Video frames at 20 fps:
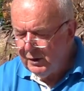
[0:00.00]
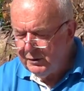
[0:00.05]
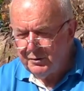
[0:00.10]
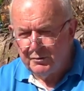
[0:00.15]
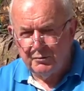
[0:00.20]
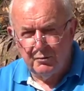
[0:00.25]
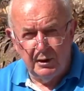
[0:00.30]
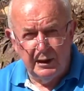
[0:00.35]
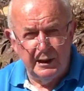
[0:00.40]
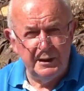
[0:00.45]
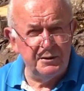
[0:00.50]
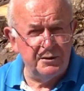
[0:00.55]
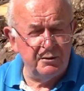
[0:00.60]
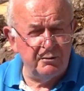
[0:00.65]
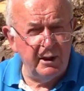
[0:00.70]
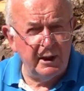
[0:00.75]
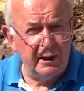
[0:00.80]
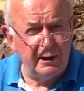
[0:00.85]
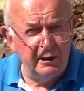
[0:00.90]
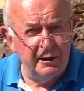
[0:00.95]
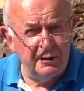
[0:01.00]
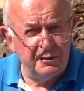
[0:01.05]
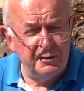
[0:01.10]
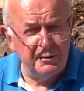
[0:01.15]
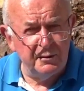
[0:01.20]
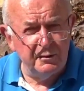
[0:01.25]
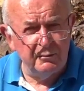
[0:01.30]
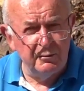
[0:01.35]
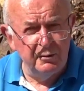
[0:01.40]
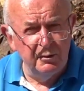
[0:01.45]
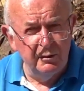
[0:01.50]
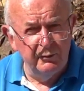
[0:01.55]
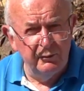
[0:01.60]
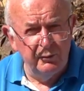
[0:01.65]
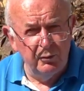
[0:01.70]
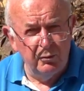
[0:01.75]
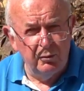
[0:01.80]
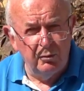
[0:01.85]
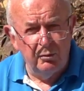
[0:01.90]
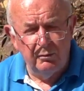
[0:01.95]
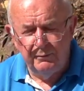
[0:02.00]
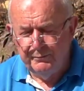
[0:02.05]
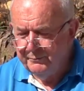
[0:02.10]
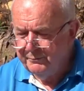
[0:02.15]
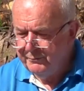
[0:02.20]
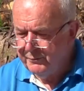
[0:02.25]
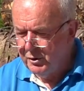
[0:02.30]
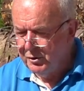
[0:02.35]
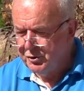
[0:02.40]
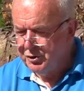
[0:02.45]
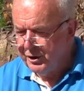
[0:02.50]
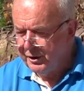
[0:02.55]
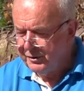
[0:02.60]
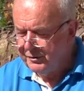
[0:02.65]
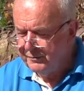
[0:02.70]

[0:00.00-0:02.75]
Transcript: that relate directly to the rule of law project.